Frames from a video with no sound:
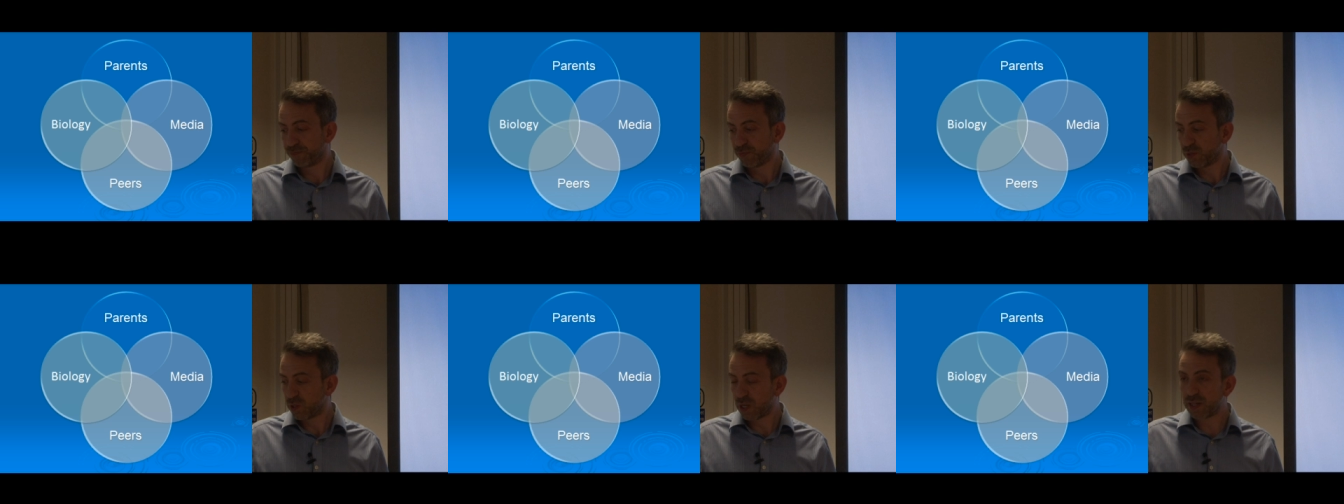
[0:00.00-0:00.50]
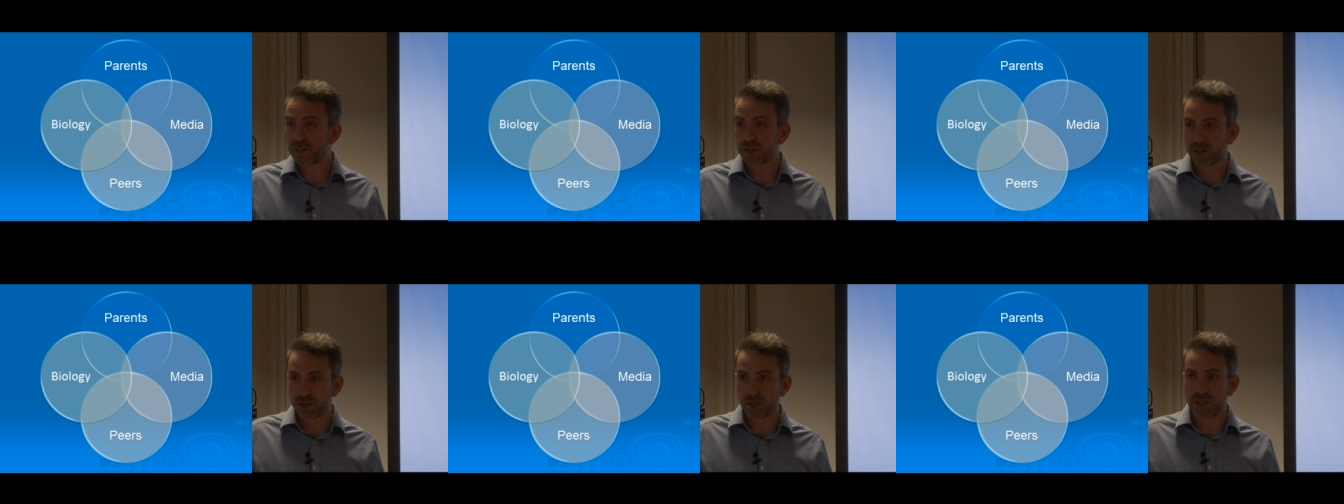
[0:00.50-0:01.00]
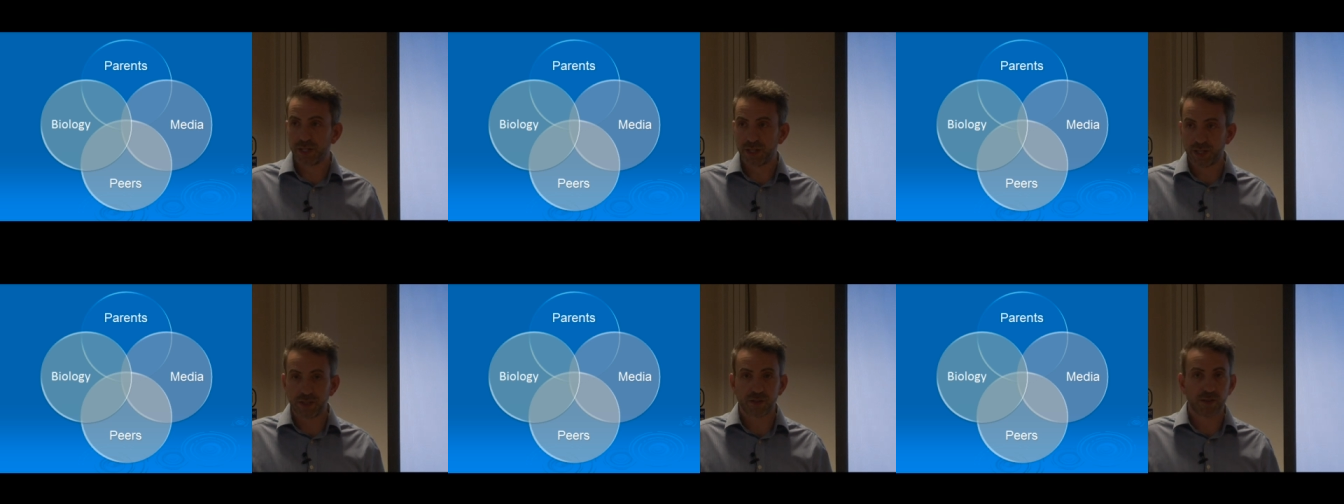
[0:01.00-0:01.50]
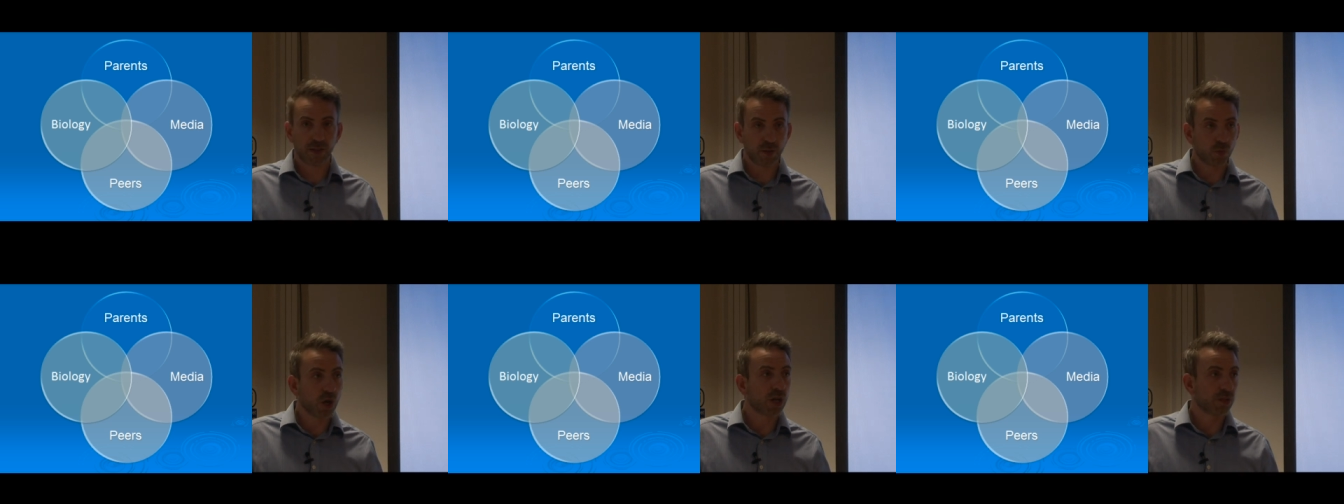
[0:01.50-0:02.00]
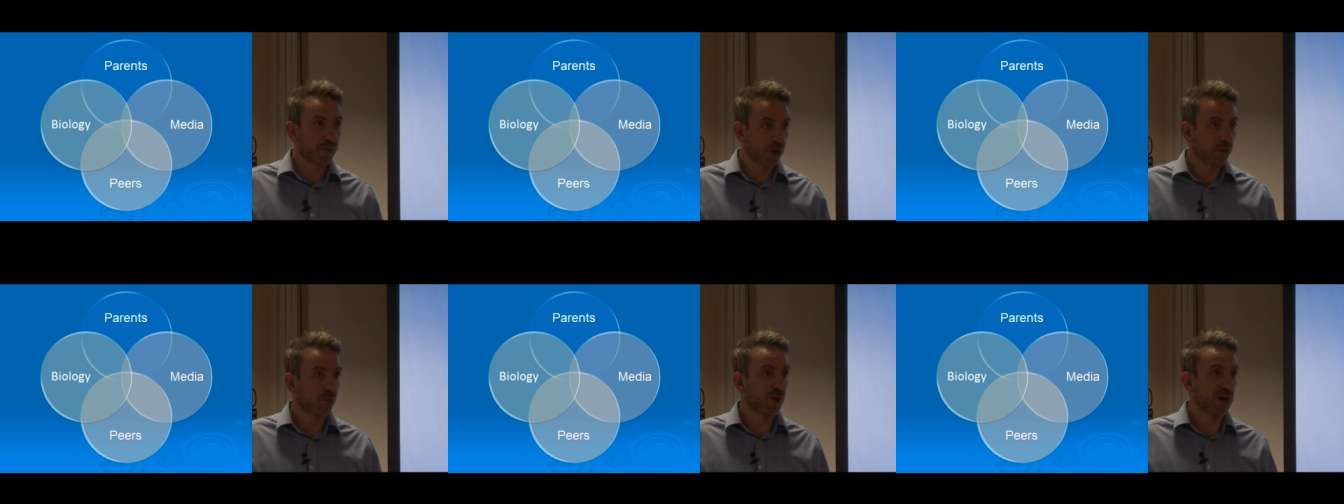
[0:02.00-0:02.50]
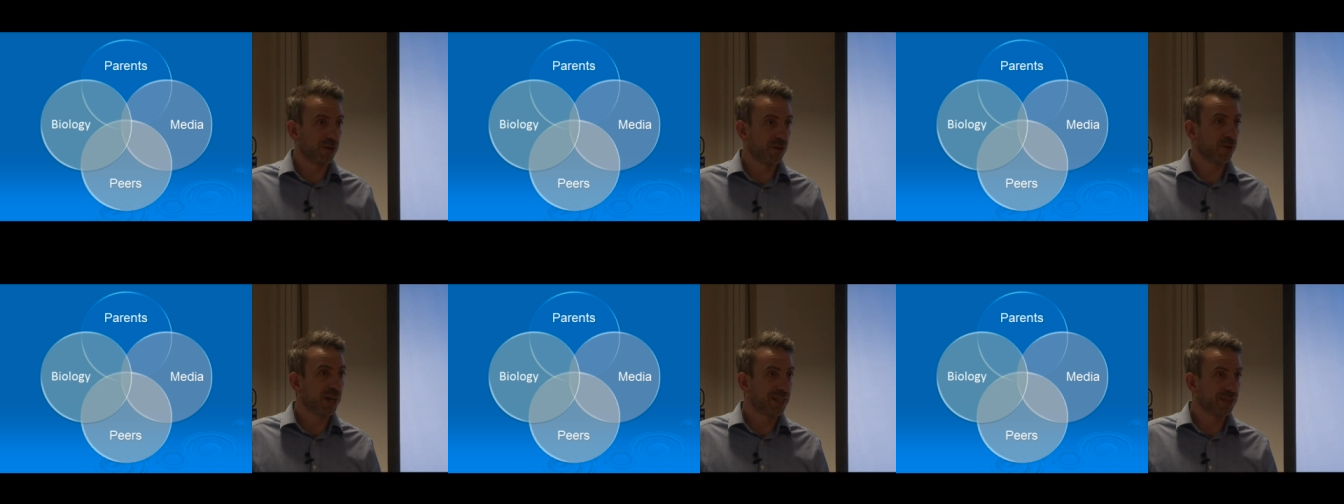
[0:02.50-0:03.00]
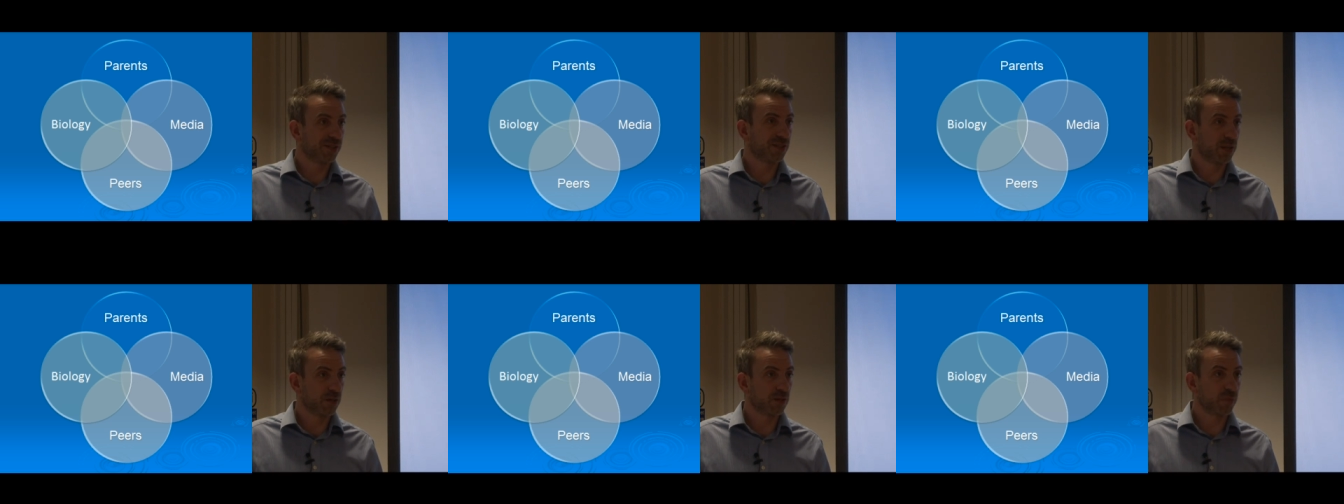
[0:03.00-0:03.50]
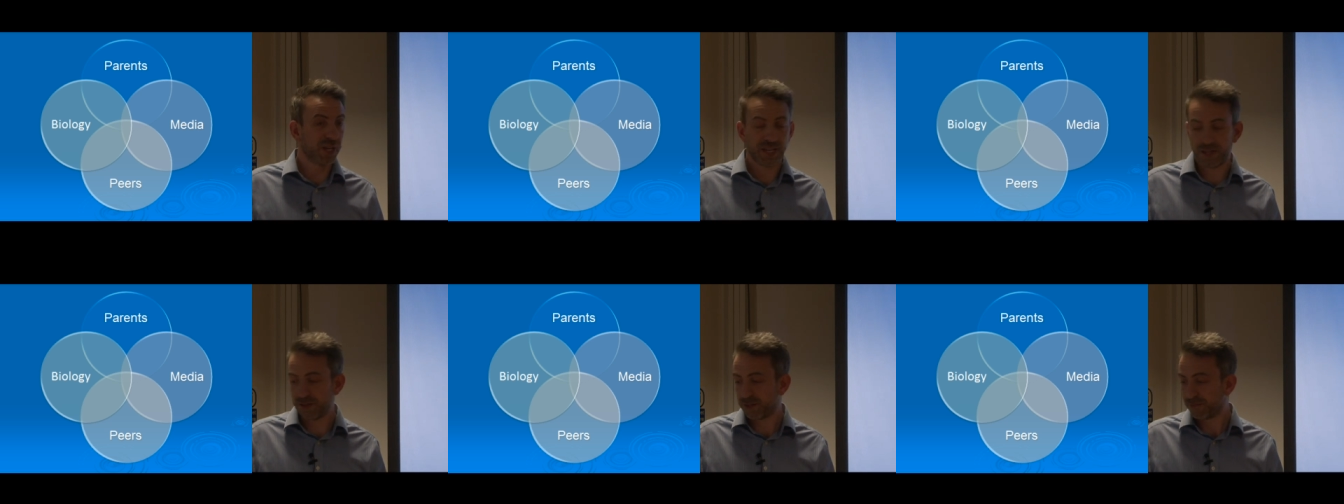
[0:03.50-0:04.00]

So it works both ways in terms of peers.